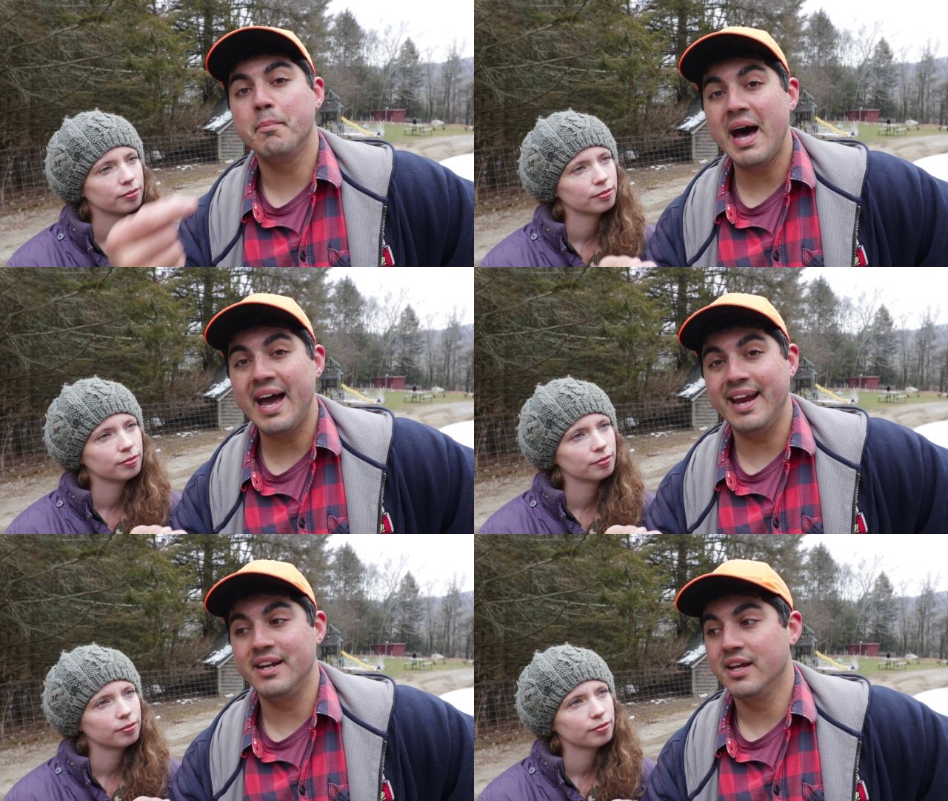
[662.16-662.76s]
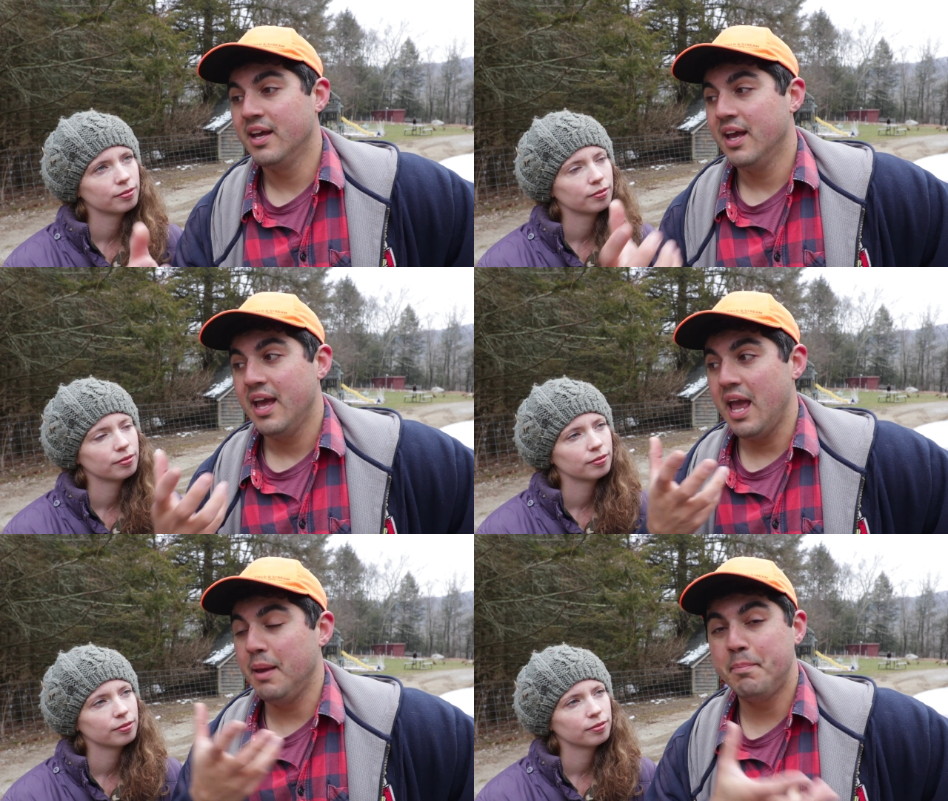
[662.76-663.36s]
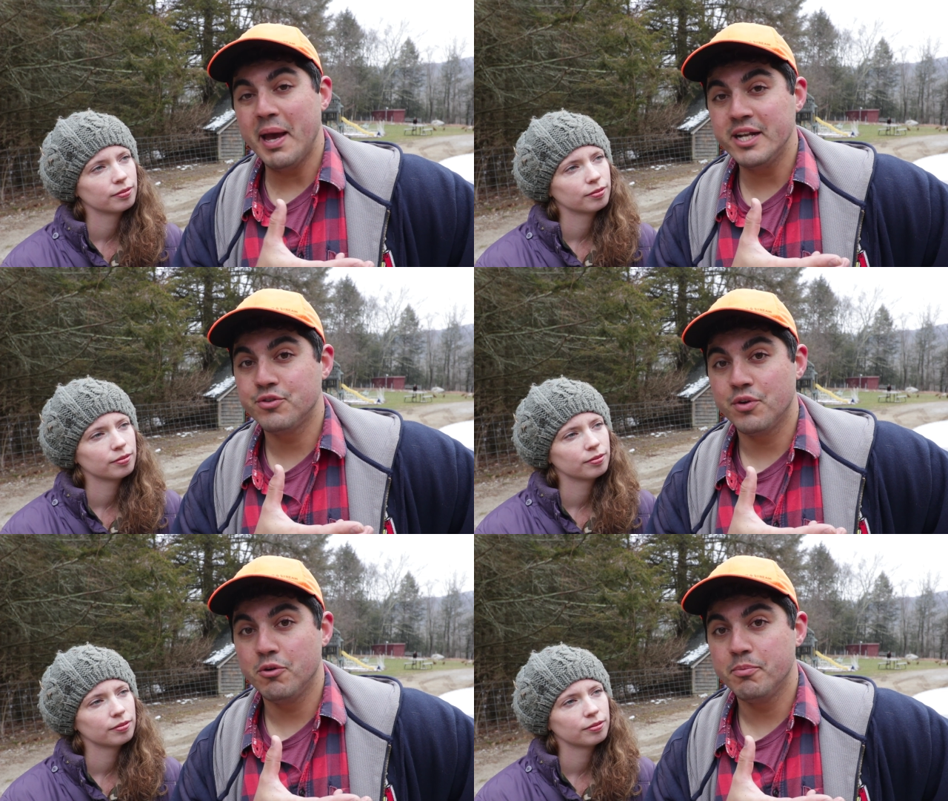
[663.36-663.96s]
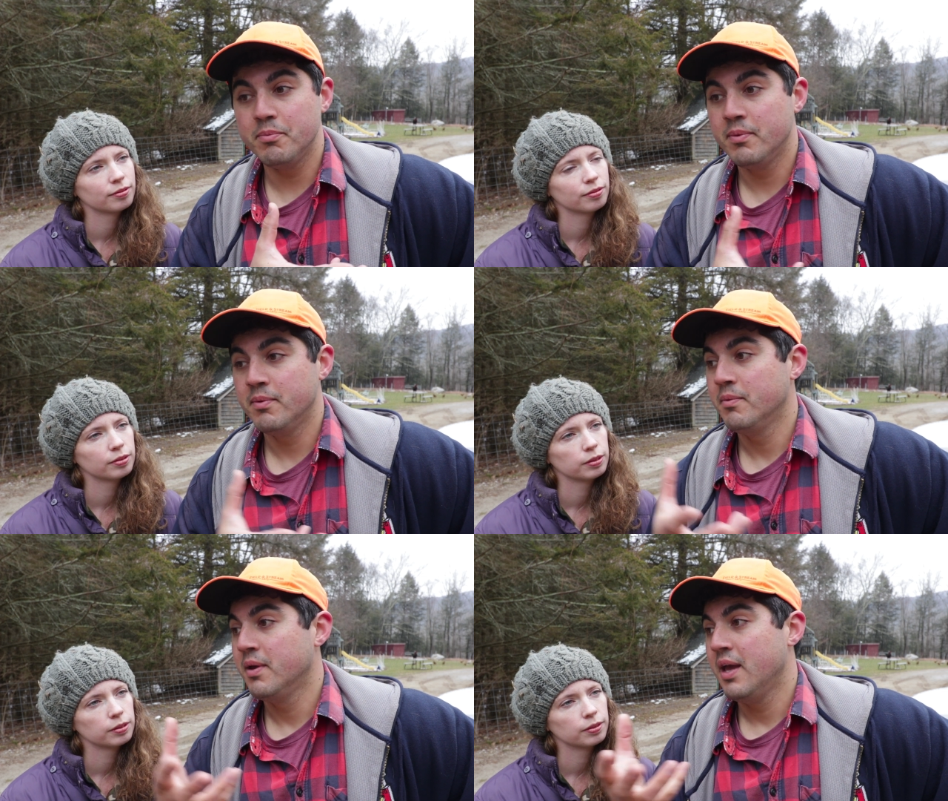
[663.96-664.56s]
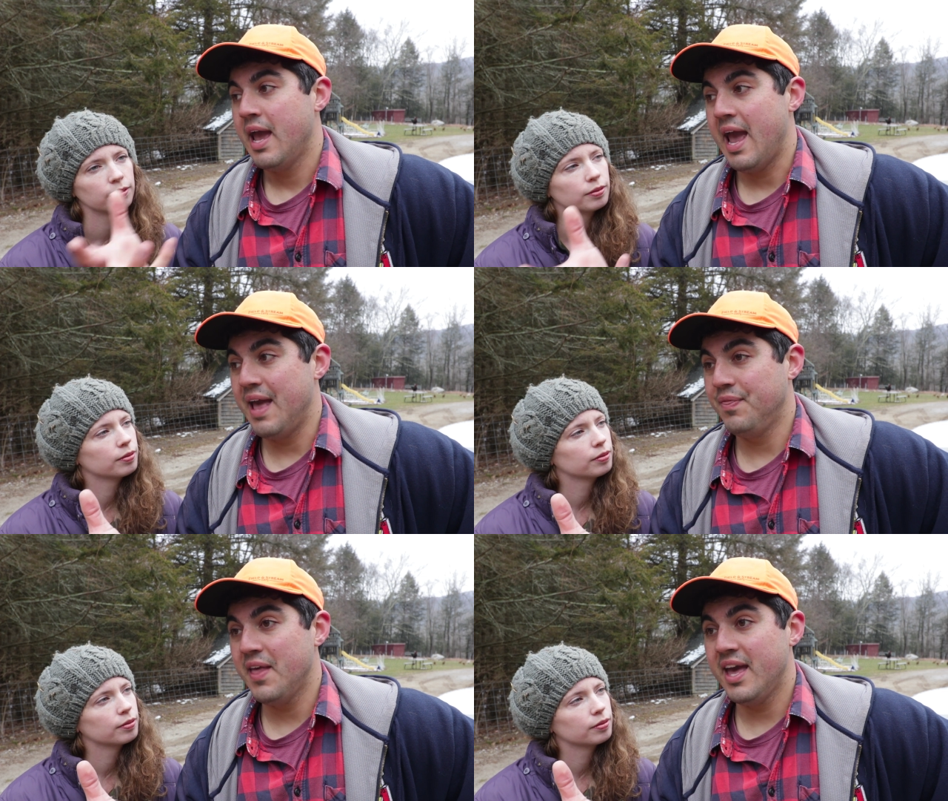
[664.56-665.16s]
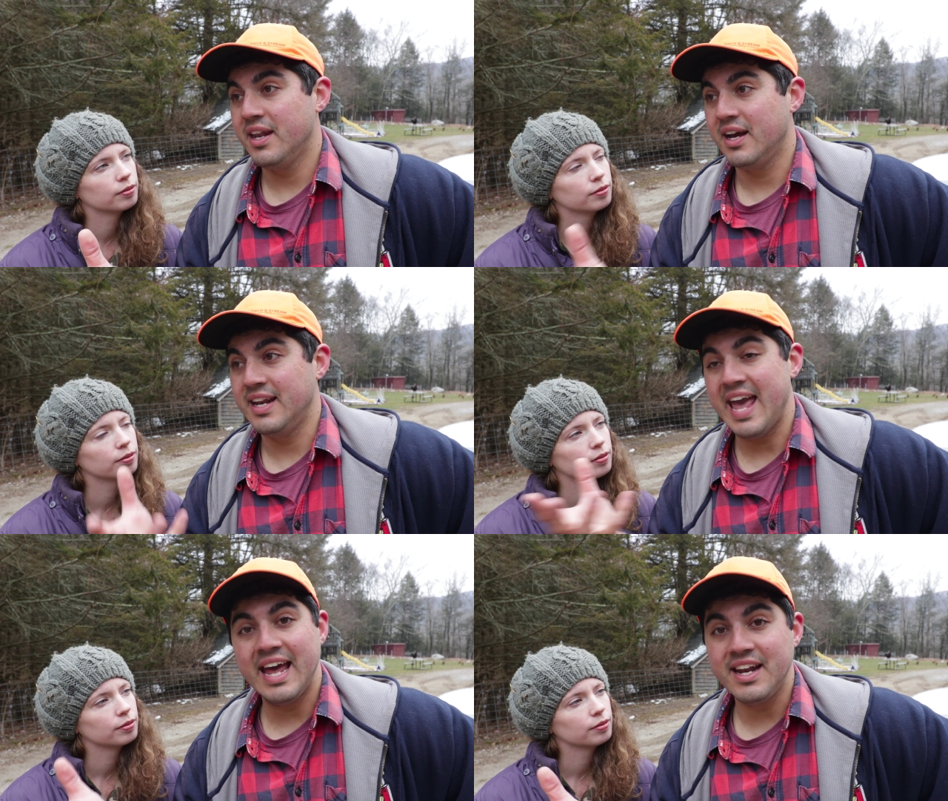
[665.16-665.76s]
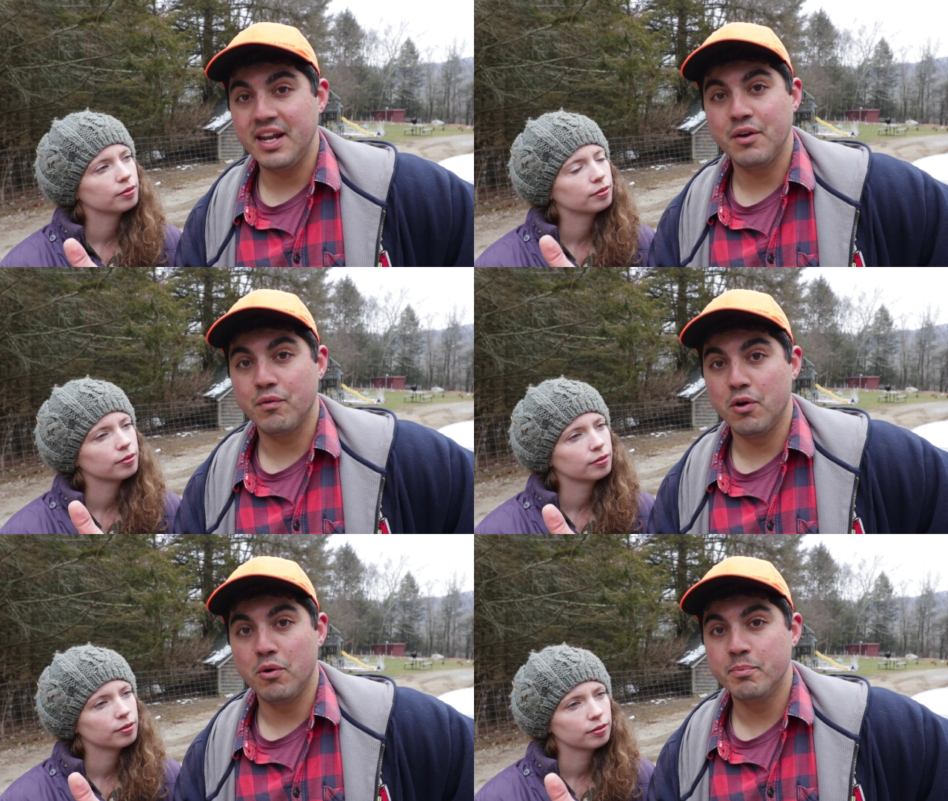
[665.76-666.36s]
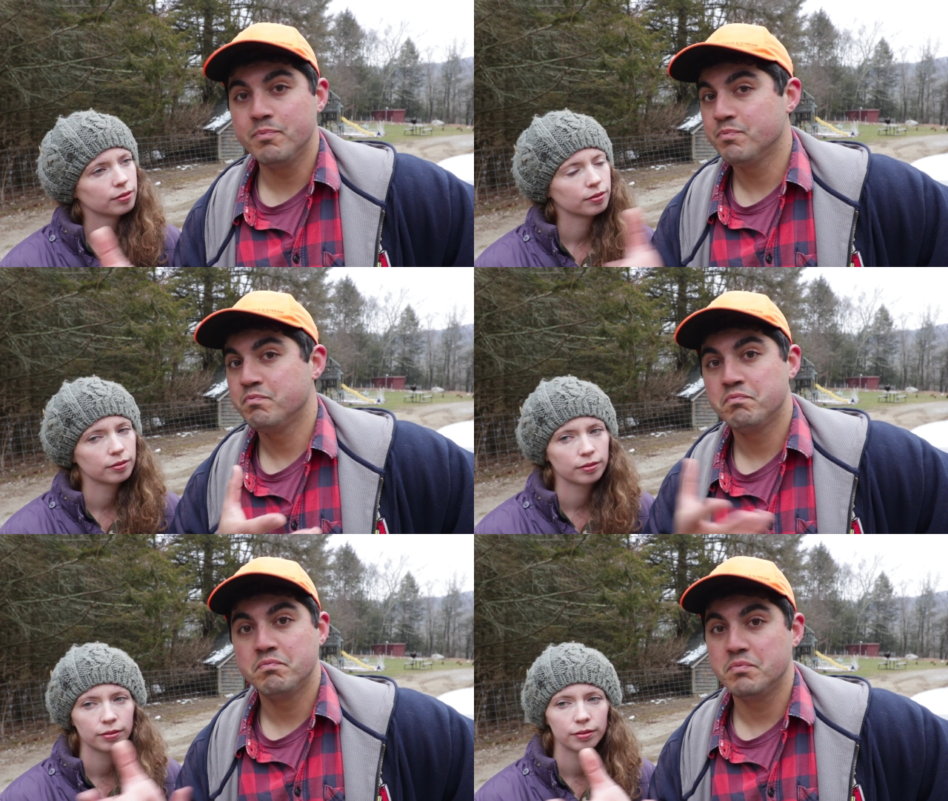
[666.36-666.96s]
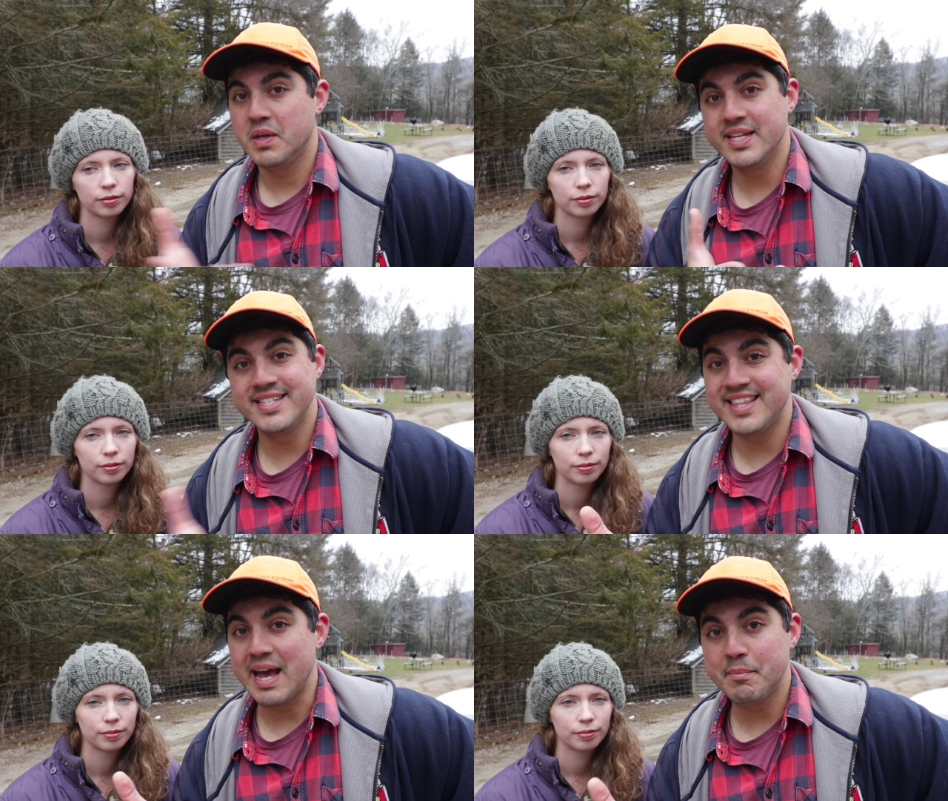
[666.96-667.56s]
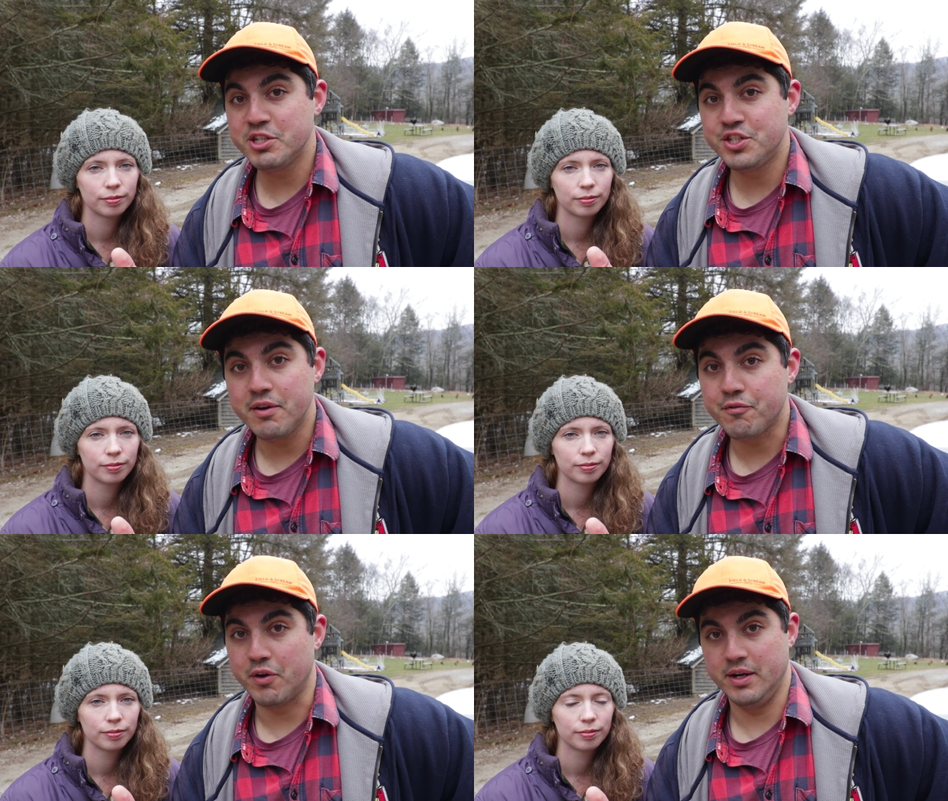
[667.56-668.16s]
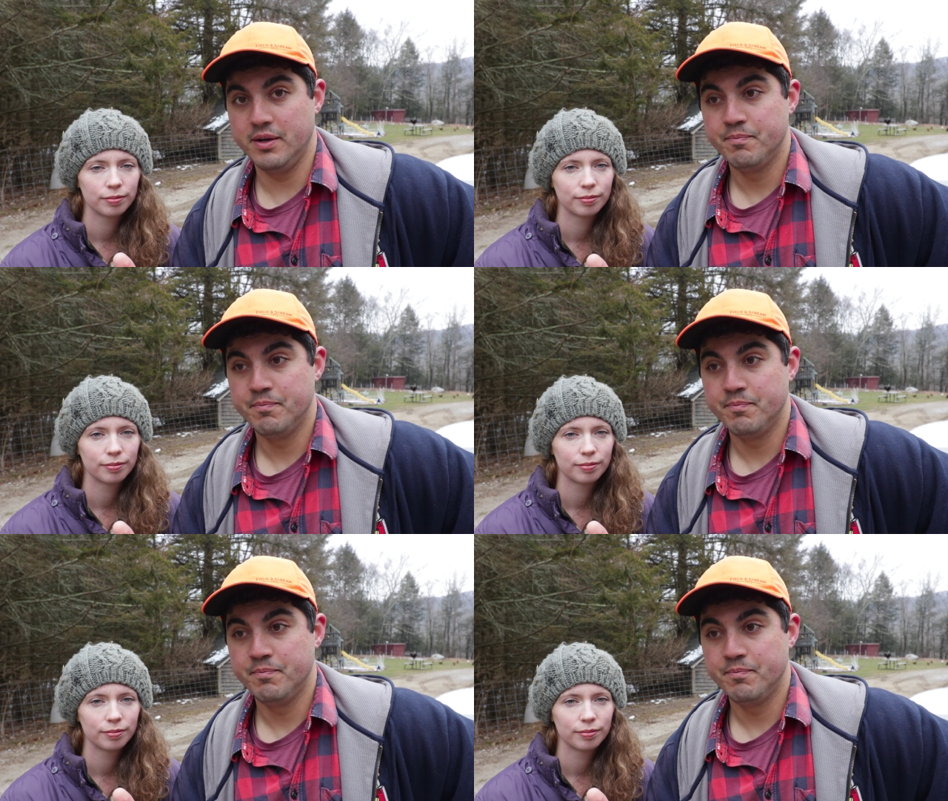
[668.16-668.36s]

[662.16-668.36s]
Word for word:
Speaker 1: mind. A bedroom and then an editing room isn't that much different.